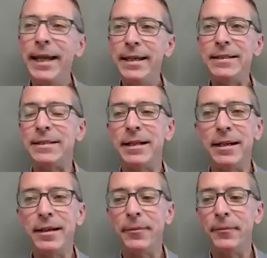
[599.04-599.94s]
It is.
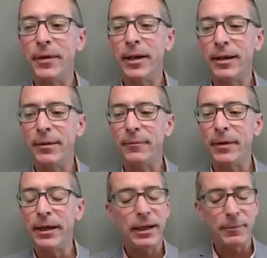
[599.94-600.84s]
In
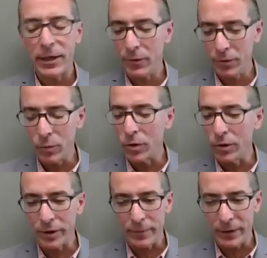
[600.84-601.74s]
my own little
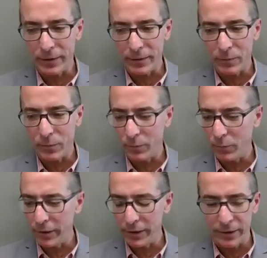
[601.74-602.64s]
world, I mean,
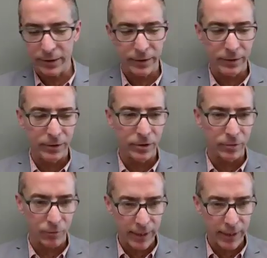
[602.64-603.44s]
when you're in a